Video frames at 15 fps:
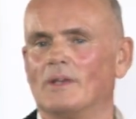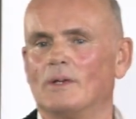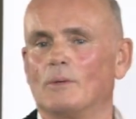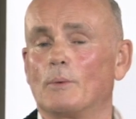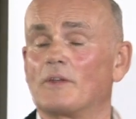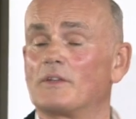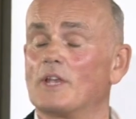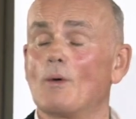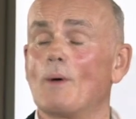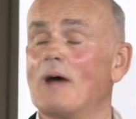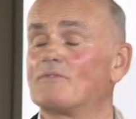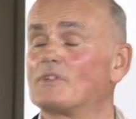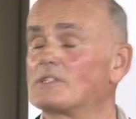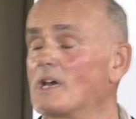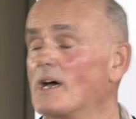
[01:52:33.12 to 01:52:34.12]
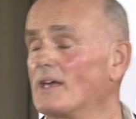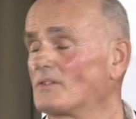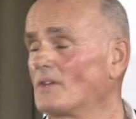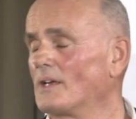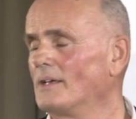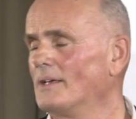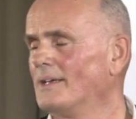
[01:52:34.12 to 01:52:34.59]
With no
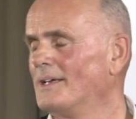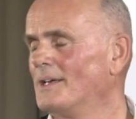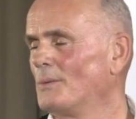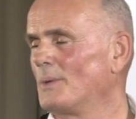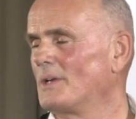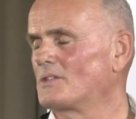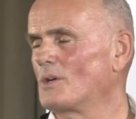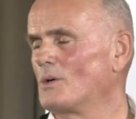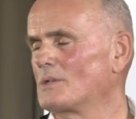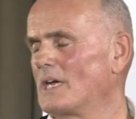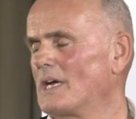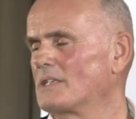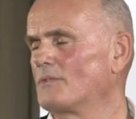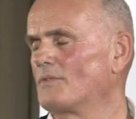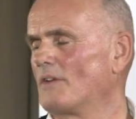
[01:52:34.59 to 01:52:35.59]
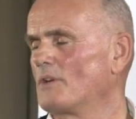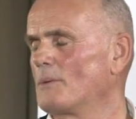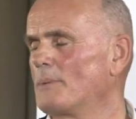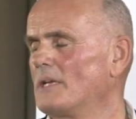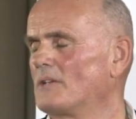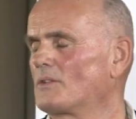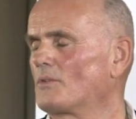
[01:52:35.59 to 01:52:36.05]
advertising, we sold out of every
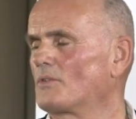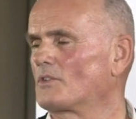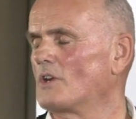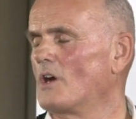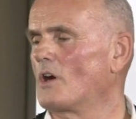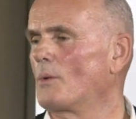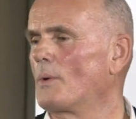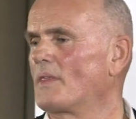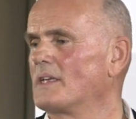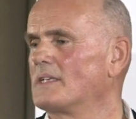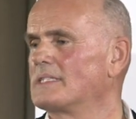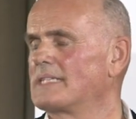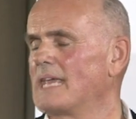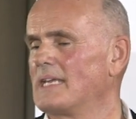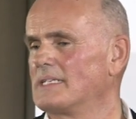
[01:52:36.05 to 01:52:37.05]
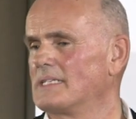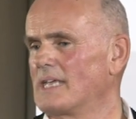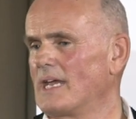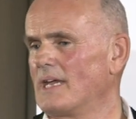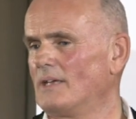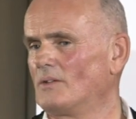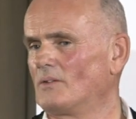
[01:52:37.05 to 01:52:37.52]
piece of stock within 10
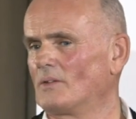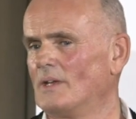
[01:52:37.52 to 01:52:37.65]
days.